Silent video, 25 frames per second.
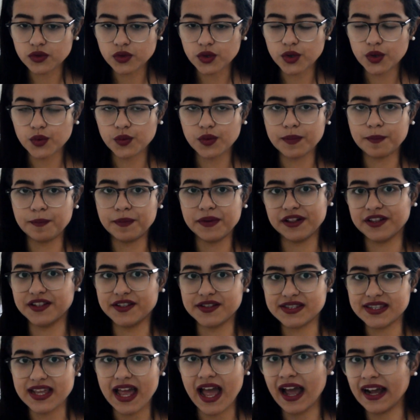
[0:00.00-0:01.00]

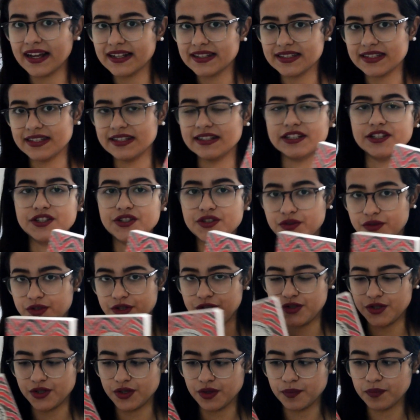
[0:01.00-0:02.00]
rebellious act in
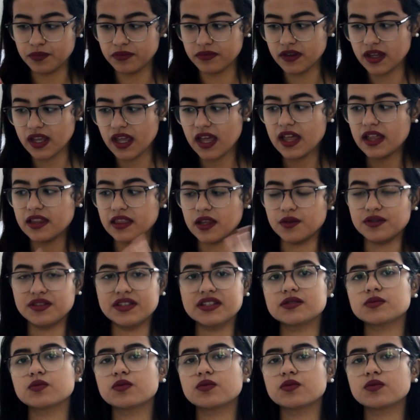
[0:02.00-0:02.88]
literature. Now, these